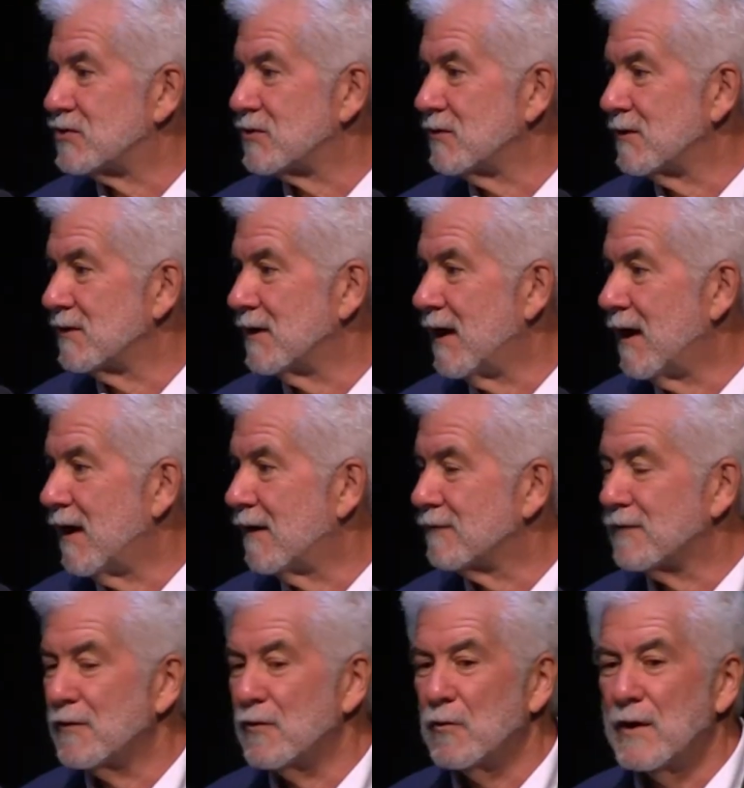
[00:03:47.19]
sure enough,
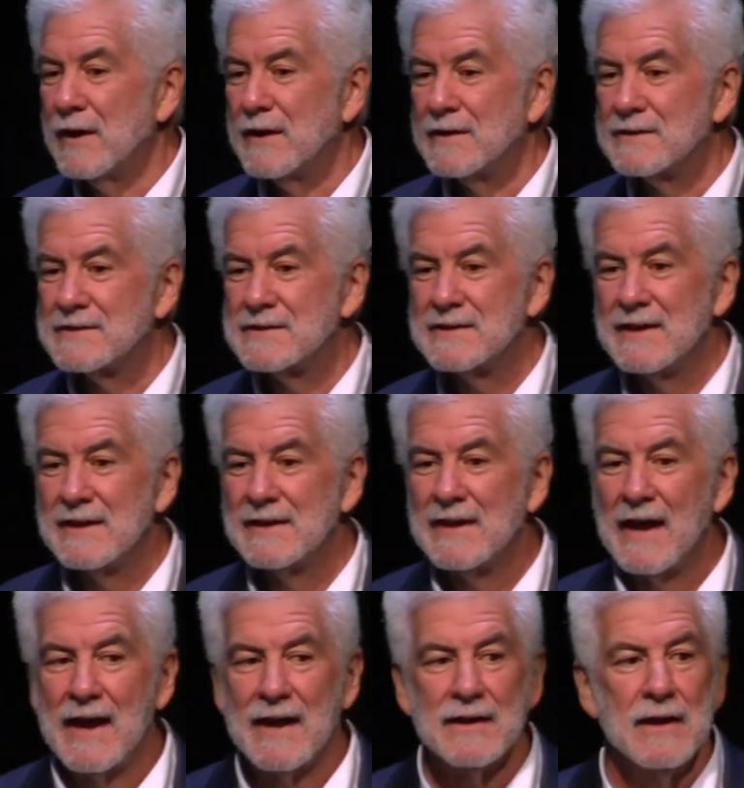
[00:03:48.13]
we could see
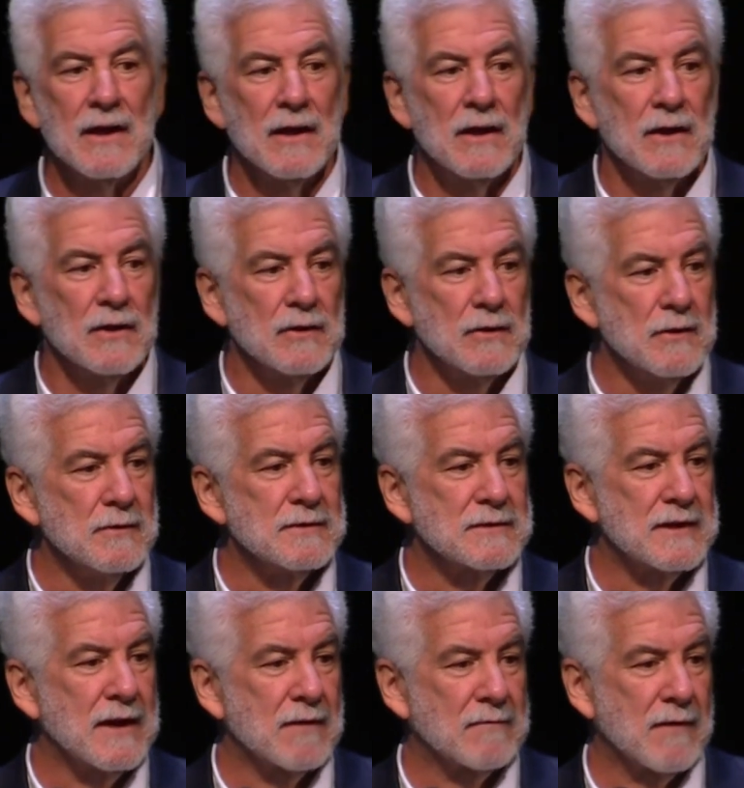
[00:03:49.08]
that
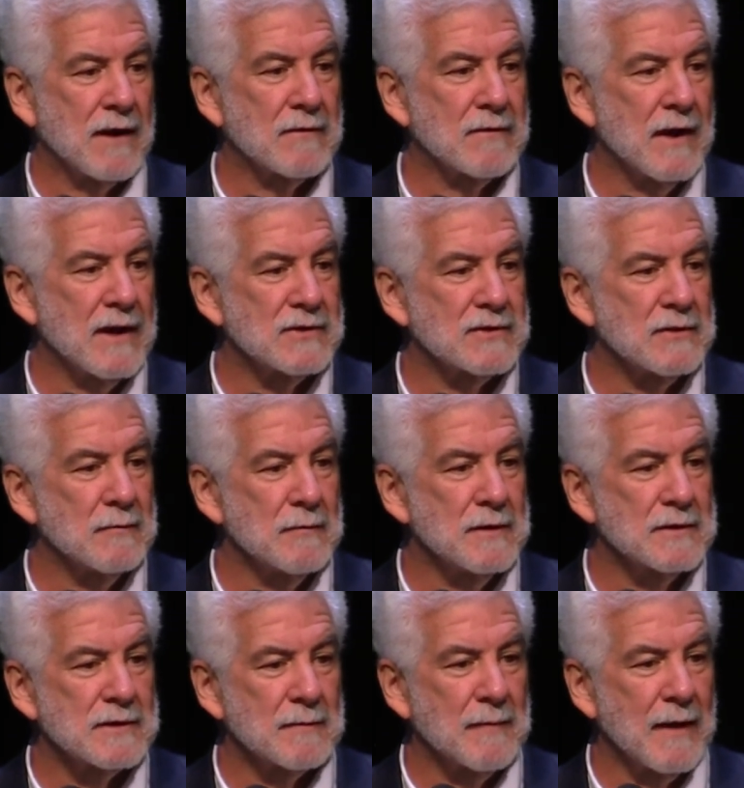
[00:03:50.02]
using a recreational
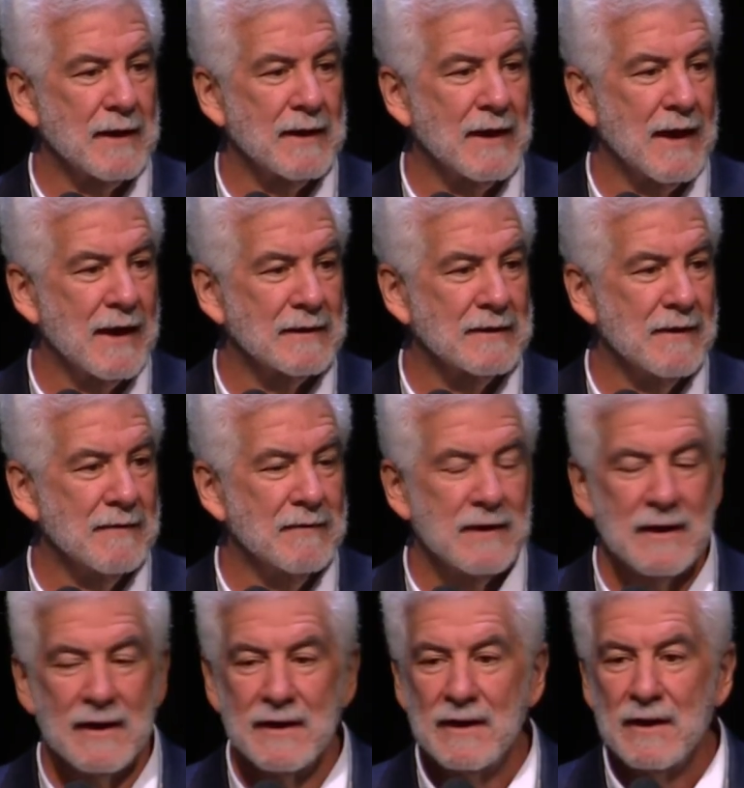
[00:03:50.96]
music-making
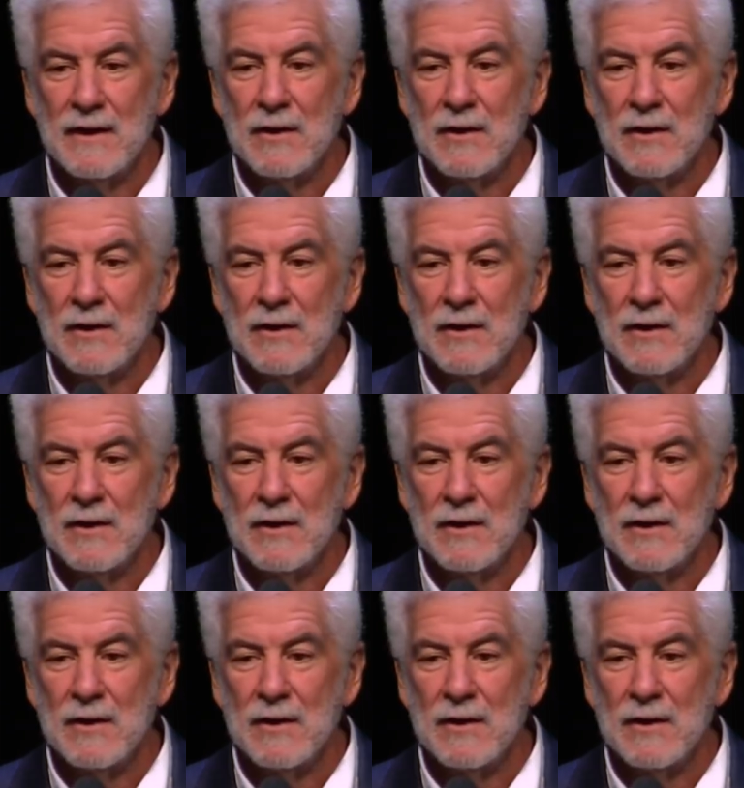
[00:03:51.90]
activity,